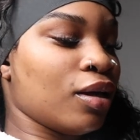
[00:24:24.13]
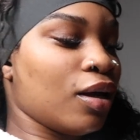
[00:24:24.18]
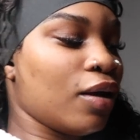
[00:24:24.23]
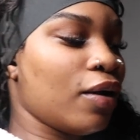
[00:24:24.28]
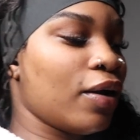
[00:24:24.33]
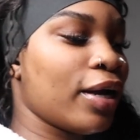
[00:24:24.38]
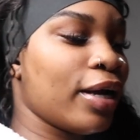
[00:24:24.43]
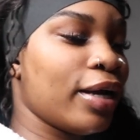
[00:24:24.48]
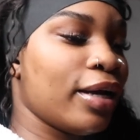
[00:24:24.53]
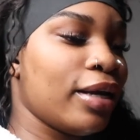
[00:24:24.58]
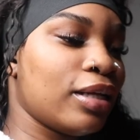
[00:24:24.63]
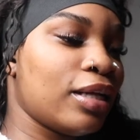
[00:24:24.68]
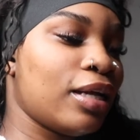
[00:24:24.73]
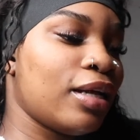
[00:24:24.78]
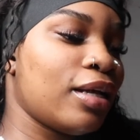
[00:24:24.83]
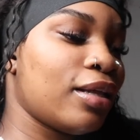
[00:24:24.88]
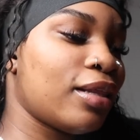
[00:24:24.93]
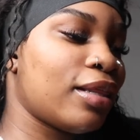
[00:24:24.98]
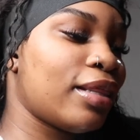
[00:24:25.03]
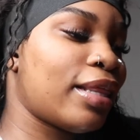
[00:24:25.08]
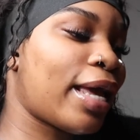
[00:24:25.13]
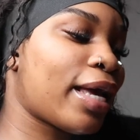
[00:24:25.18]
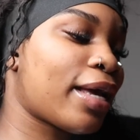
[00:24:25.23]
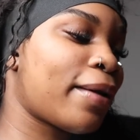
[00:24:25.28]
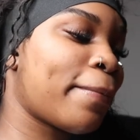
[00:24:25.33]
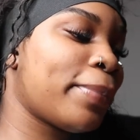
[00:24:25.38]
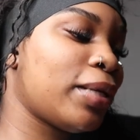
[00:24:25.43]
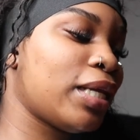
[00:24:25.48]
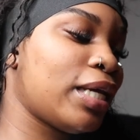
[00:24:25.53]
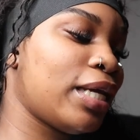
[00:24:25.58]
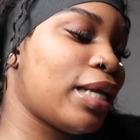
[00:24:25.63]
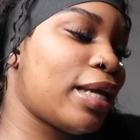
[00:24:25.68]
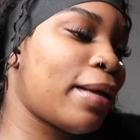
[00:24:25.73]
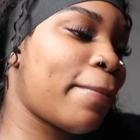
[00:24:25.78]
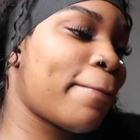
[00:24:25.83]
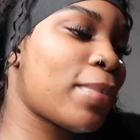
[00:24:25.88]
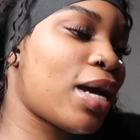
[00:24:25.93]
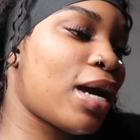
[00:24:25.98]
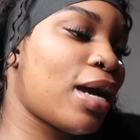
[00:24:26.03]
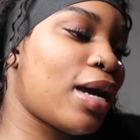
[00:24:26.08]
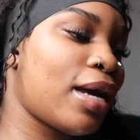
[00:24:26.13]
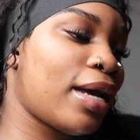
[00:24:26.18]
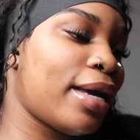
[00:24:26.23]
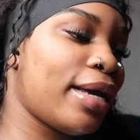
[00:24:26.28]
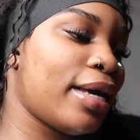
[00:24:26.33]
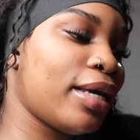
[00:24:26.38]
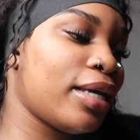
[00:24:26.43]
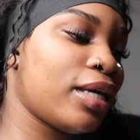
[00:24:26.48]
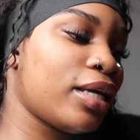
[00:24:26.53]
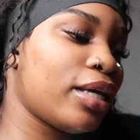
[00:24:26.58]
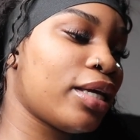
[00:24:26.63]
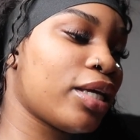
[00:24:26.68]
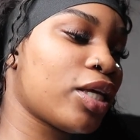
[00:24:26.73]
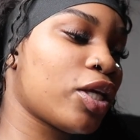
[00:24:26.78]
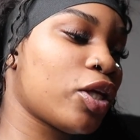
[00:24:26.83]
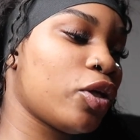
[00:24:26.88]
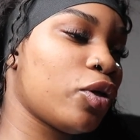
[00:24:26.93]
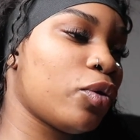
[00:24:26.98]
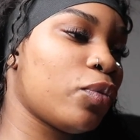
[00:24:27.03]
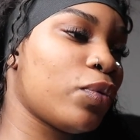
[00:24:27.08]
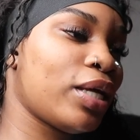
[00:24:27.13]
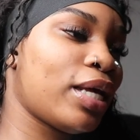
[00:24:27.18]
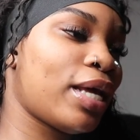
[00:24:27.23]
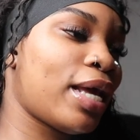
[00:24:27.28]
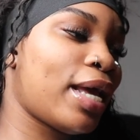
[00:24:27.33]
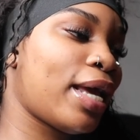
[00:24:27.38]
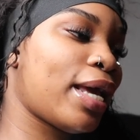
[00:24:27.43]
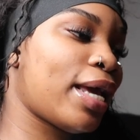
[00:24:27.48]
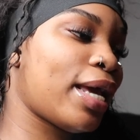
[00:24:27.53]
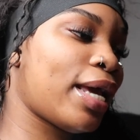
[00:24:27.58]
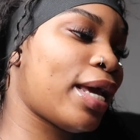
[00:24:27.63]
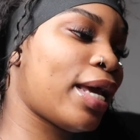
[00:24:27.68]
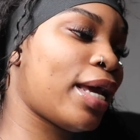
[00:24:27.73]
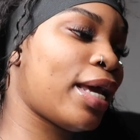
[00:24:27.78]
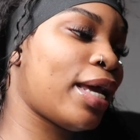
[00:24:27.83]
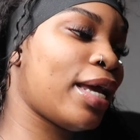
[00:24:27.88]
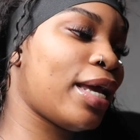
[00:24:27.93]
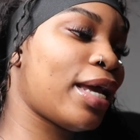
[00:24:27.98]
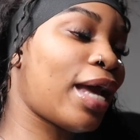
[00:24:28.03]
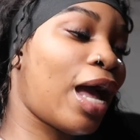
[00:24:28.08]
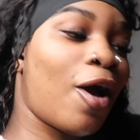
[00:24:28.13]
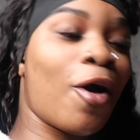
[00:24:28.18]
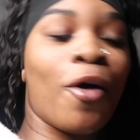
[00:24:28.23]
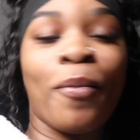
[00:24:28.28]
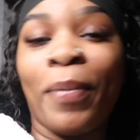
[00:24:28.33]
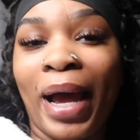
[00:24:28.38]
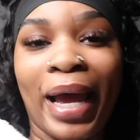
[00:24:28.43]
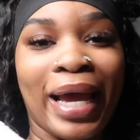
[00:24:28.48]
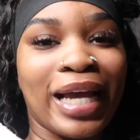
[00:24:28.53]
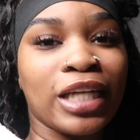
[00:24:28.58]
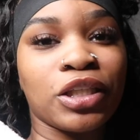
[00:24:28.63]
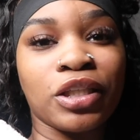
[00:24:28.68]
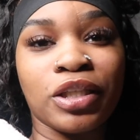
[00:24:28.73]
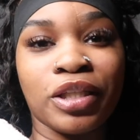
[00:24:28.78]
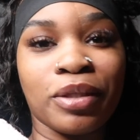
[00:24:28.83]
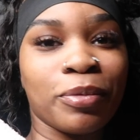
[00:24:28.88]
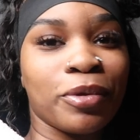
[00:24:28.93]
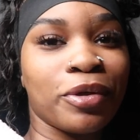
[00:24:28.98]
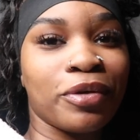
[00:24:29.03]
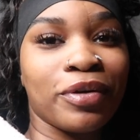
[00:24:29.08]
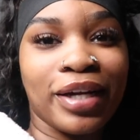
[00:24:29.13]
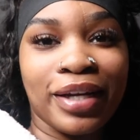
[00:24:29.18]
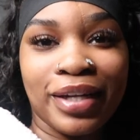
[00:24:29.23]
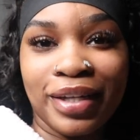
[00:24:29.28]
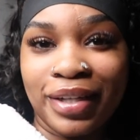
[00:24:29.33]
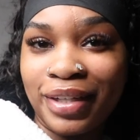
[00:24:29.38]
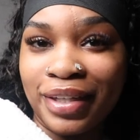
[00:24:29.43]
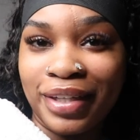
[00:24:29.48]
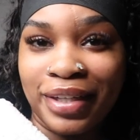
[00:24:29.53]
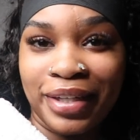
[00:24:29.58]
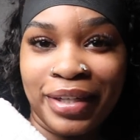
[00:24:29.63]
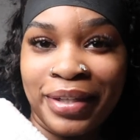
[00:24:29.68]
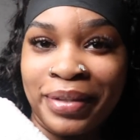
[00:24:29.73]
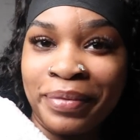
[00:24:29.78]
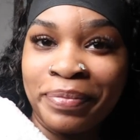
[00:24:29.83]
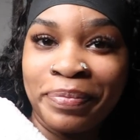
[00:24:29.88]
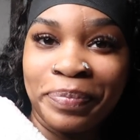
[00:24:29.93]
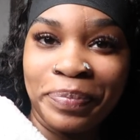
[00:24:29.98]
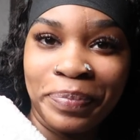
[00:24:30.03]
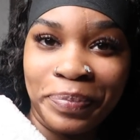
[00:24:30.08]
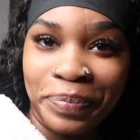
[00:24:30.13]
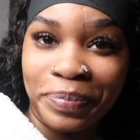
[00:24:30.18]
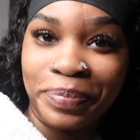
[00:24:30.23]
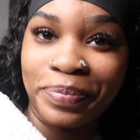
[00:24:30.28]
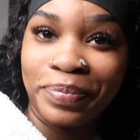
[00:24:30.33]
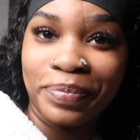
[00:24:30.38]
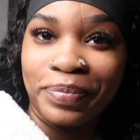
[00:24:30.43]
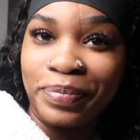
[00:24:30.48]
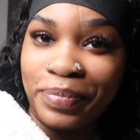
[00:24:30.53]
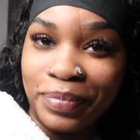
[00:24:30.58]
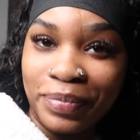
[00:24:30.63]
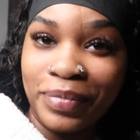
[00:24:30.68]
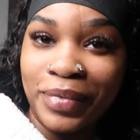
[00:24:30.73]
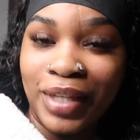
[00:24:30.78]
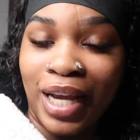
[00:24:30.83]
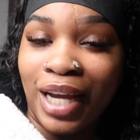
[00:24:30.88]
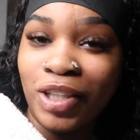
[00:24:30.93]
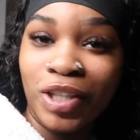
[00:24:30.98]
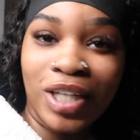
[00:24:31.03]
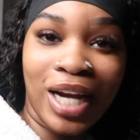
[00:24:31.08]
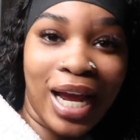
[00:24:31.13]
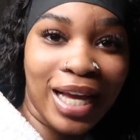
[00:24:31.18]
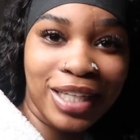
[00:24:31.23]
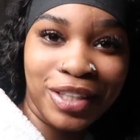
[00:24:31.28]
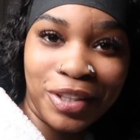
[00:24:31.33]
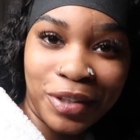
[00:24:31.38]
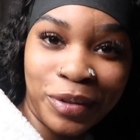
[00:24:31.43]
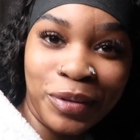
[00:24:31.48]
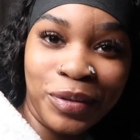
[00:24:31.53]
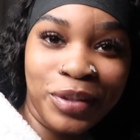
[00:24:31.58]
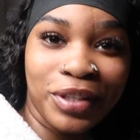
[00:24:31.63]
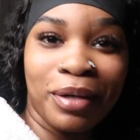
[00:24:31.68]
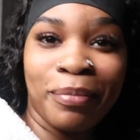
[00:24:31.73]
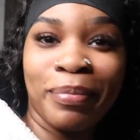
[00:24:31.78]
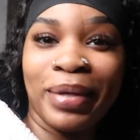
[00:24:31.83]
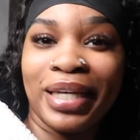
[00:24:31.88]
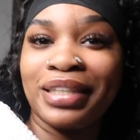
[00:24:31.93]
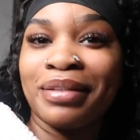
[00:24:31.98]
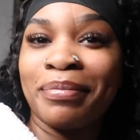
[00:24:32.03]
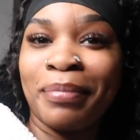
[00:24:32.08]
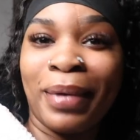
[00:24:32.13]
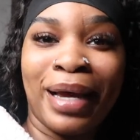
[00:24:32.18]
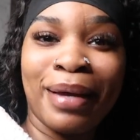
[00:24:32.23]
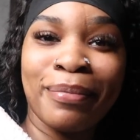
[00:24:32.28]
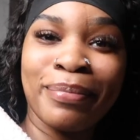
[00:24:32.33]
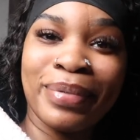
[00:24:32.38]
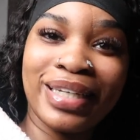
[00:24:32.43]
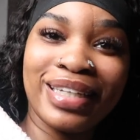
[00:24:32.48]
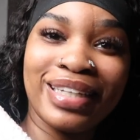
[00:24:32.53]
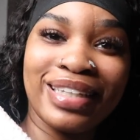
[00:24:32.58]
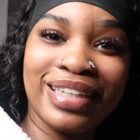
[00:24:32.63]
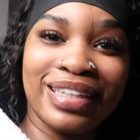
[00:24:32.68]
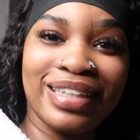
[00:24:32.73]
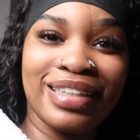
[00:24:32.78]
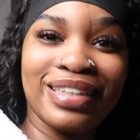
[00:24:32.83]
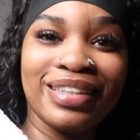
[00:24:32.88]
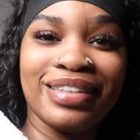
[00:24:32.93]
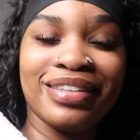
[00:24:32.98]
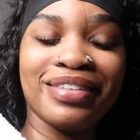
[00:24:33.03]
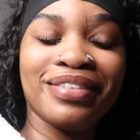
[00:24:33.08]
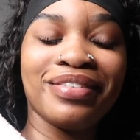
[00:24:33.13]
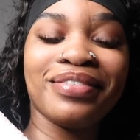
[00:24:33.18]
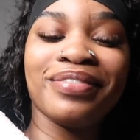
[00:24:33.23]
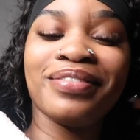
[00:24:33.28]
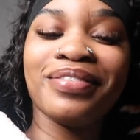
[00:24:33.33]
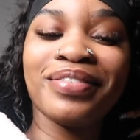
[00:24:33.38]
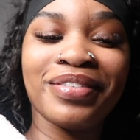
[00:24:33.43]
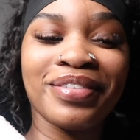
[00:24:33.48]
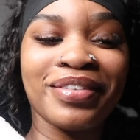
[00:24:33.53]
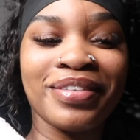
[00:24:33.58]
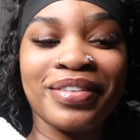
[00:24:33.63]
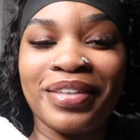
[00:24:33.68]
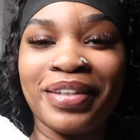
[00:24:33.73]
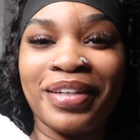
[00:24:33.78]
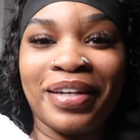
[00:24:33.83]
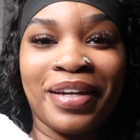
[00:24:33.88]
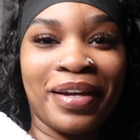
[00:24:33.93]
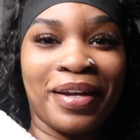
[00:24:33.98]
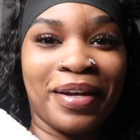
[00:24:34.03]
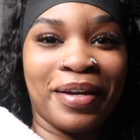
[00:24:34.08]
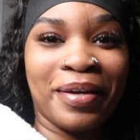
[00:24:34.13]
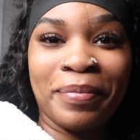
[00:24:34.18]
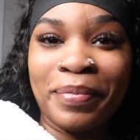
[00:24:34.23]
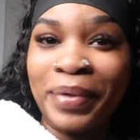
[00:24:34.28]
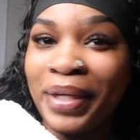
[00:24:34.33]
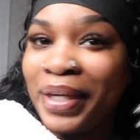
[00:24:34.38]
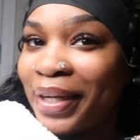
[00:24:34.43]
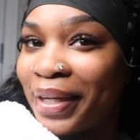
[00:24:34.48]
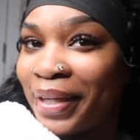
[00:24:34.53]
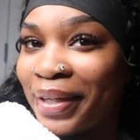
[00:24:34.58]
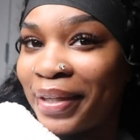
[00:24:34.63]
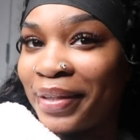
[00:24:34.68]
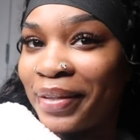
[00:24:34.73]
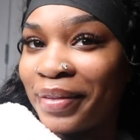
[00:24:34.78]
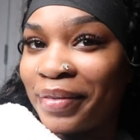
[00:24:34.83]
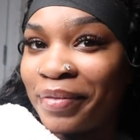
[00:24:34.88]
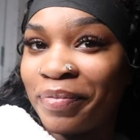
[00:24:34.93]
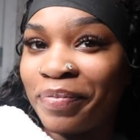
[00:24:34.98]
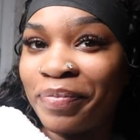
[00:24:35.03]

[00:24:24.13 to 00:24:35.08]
all right that completed my q&a i hope i answered them correctly tried to to the best of my ability but yeah